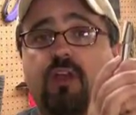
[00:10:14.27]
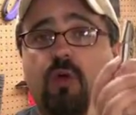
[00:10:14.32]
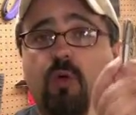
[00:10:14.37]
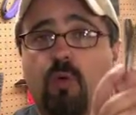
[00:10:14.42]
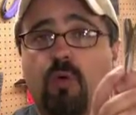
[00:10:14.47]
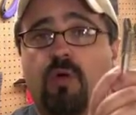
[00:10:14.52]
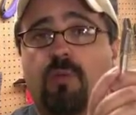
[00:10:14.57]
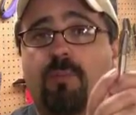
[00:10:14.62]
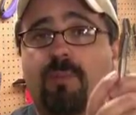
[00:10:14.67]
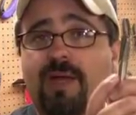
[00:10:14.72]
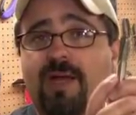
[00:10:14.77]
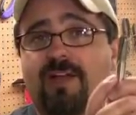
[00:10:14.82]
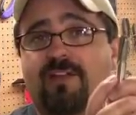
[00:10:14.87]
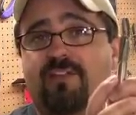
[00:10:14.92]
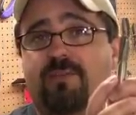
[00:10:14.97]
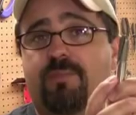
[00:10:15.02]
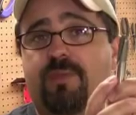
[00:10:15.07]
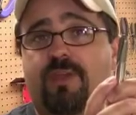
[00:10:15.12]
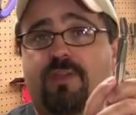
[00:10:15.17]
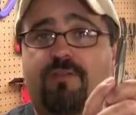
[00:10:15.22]
core
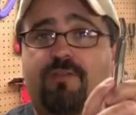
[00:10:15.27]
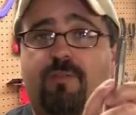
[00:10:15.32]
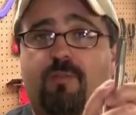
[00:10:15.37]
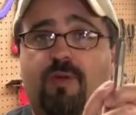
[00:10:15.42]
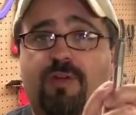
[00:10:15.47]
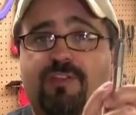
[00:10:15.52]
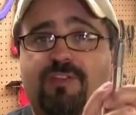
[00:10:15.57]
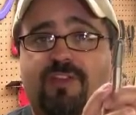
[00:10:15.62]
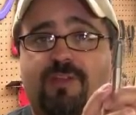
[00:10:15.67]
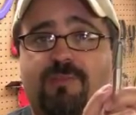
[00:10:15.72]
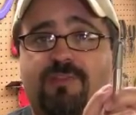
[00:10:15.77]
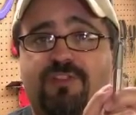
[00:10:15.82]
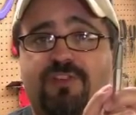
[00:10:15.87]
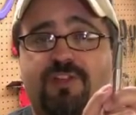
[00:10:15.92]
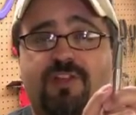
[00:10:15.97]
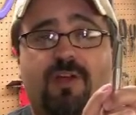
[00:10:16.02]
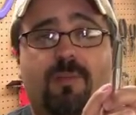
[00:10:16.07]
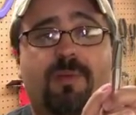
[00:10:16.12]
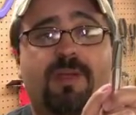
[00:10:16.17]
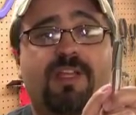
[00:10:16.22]
box bit from Whiteside
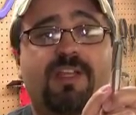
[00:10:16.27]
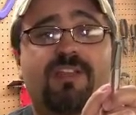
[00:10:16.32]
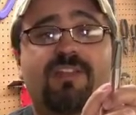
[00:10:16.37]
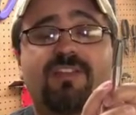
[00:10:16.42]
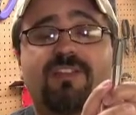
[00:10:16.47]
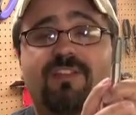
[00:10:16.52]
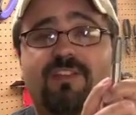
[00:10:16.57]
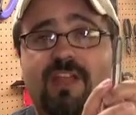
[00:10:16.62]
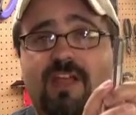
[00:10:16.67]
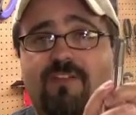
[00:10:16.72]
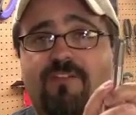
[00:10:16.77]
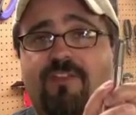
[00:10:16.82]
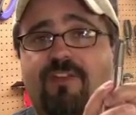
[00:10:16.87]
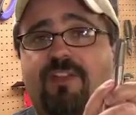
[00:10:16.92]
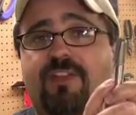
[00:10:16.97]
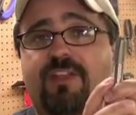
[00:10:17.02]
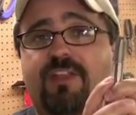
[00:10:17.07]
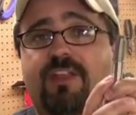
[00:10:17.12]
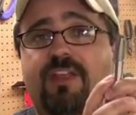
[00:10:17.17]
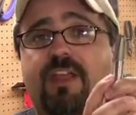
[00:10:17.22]
Machine Company can
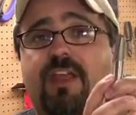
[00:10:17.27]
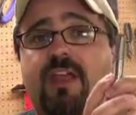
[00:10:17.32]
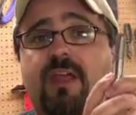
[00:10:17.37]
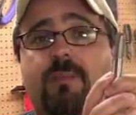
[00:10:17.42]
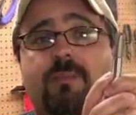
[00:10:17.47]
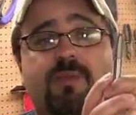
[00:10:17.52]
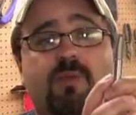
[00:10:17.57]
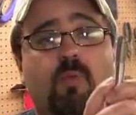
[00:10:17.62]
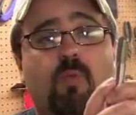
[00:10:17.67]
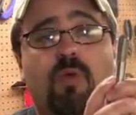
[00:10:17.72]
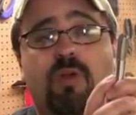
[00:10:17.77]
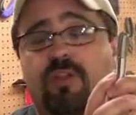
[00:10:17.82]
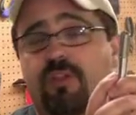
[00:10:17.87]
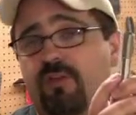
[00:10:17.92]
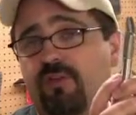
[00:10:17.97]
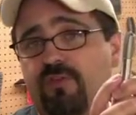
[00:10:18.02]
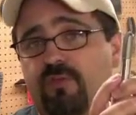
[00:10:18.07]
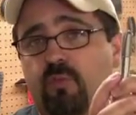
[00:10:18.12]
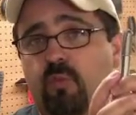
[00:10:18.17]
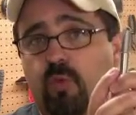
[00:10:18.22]
definitely be one of
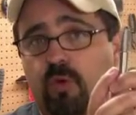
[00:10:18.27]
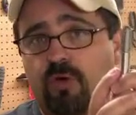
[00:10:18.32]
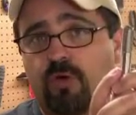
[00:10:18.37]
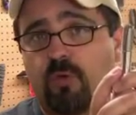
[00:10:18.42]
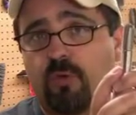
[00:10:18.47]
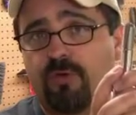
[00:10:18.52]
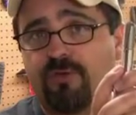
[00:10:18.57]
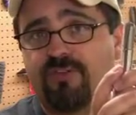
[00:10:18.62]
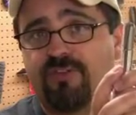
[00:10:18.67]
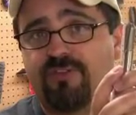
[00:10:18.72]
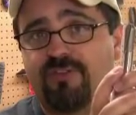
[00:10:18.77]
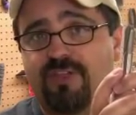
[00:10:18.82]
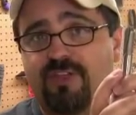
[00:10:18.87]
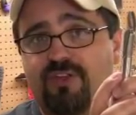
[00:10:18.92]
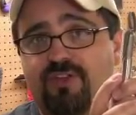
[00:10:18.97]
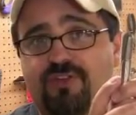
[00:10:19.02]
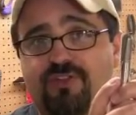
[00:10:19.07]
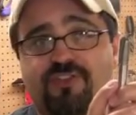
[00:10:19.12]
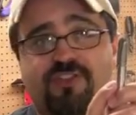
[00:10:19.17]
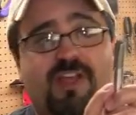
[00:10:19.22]
those workhorses
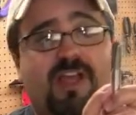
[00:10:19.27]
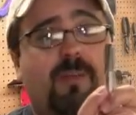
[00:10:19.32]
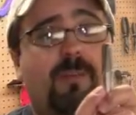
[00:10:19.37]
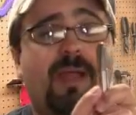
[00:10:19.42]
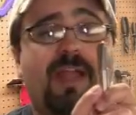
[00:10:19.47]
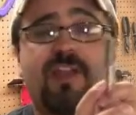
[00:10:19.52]
in your shop.